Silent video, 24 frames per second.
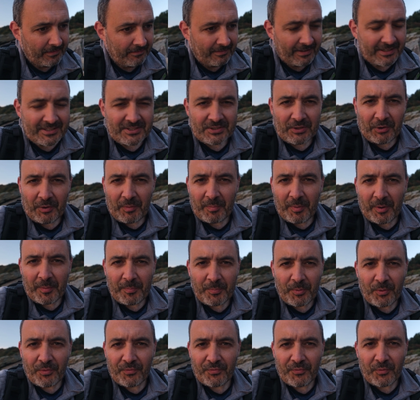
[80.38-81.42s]
it's not about
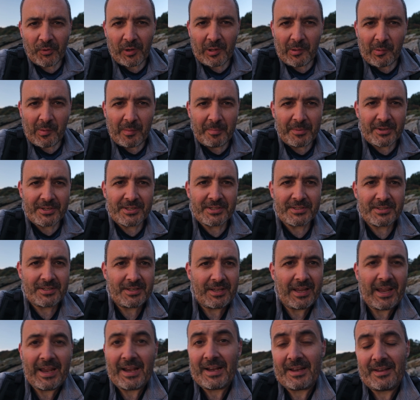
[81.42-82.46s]
portfolio images.
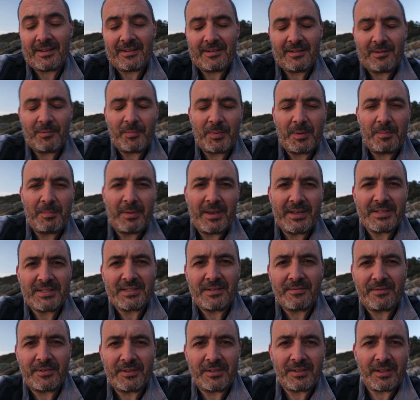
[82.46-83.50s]
Heck, it'd be amazing
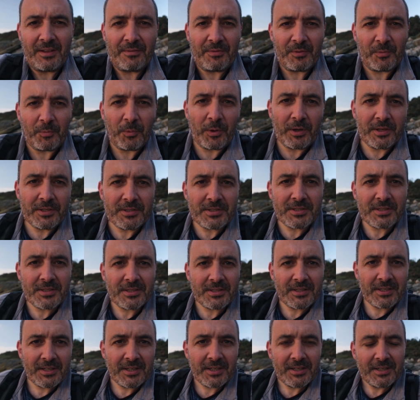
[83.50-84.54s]
if it was,
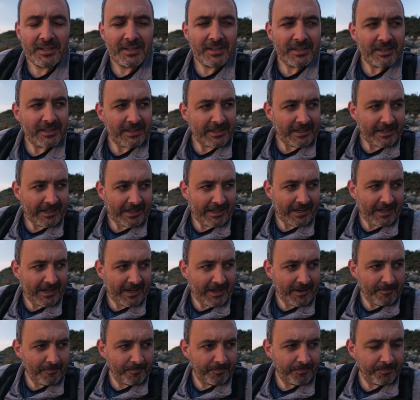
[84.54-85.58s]

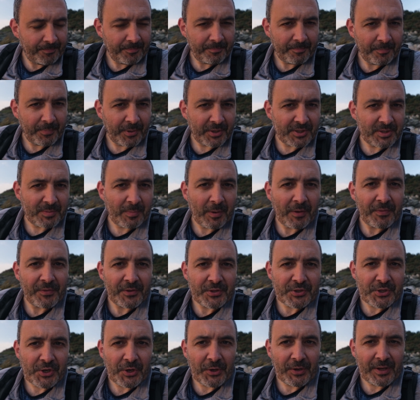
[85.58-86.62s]
but it's about the
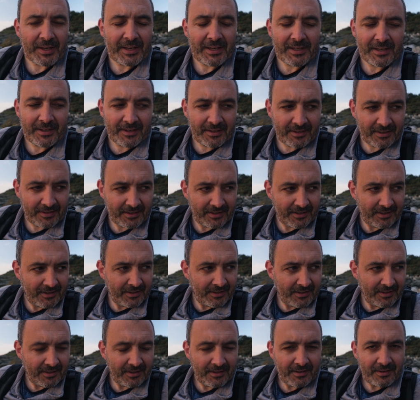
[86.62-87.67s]
journey.
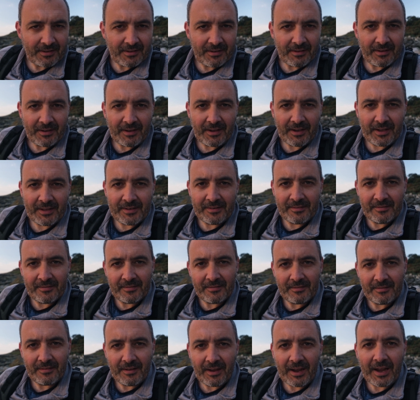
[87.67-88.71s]
And
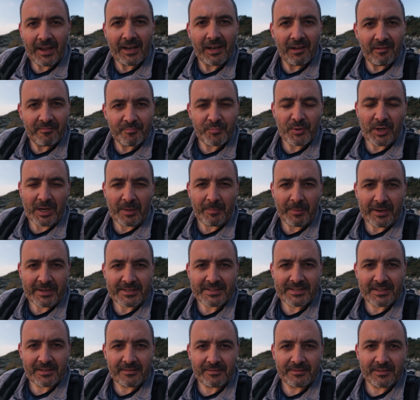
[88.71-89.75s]
I love bringing
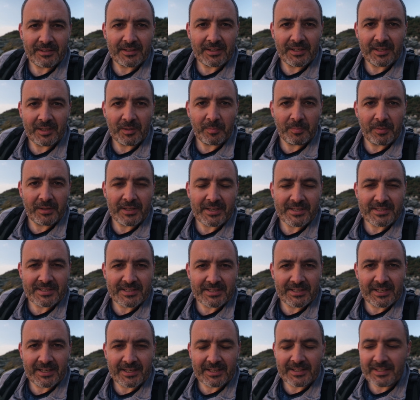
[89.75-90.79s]
myself to little
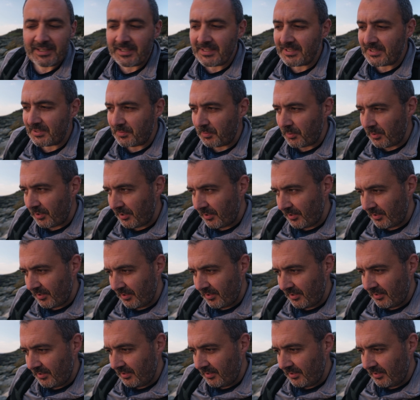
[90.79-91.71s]
places like this where